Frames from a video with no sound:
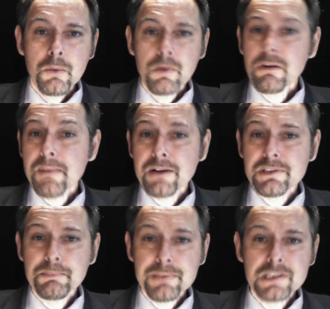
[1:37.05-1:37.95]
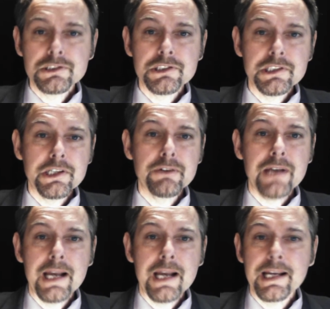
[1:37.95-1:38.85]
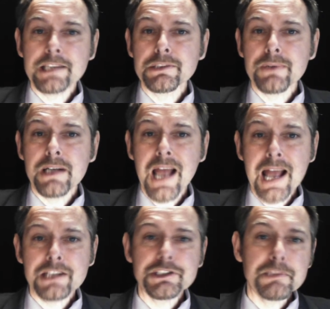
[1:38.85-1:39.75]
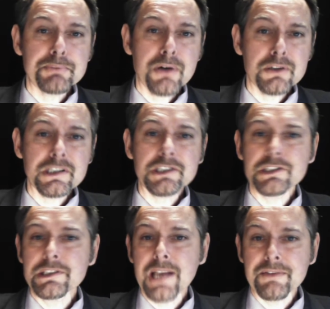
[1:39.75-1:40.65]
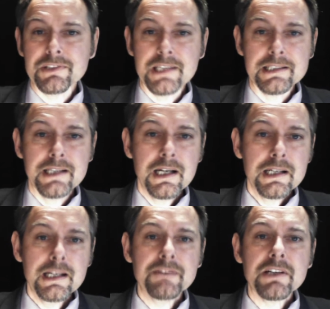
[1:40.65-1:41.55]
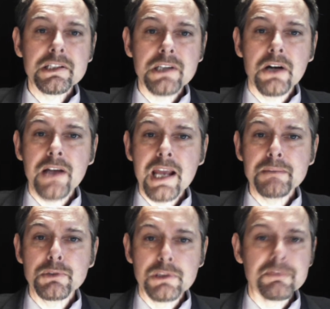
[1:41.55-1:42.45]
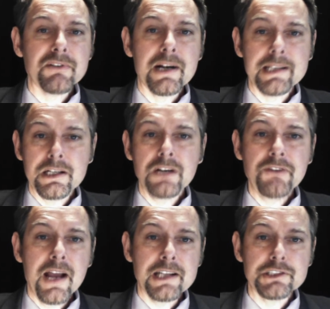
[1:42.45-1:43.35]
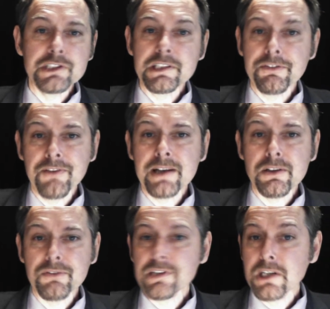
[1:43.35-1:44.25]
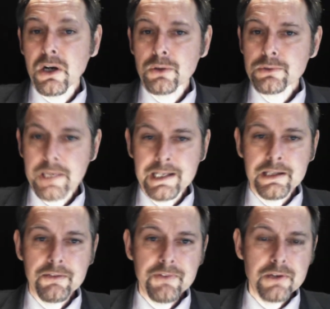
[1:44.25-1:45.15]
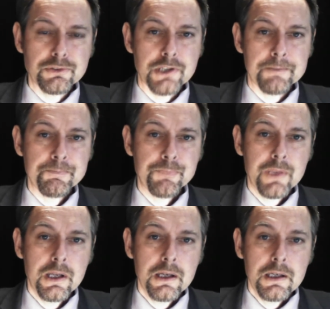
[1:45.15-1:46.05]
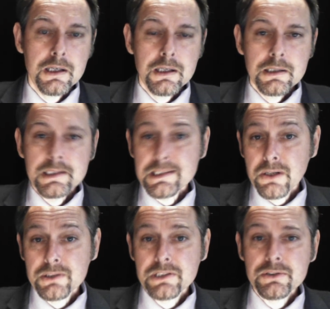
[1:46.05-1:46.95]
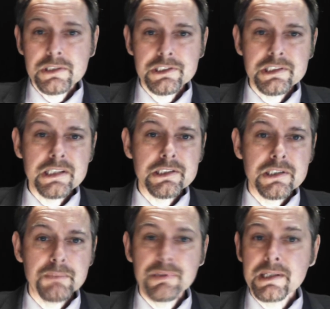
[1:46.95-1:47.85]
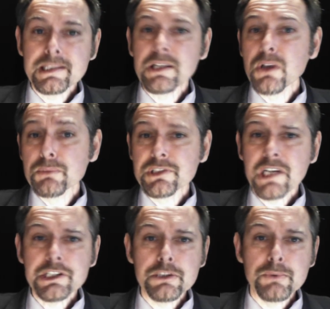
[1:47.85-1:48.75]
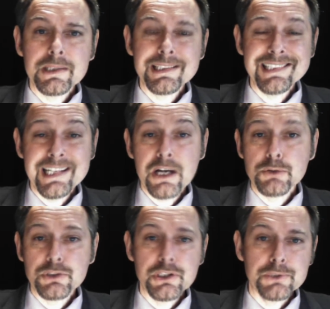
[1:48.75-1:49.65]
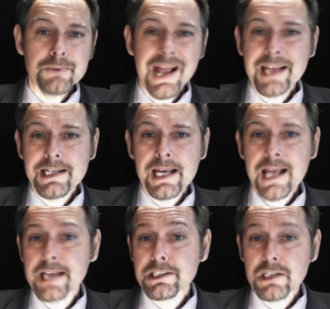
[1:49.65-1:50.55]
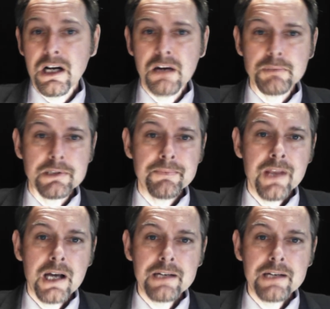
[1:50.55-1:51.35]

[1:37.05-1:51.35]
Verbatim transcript: We are about to plunge the UK into an energy production deficit, leaving us unable to provide enough energy to fend off the cold in the future. This article considers the political obsession with CO2, aka carbon, and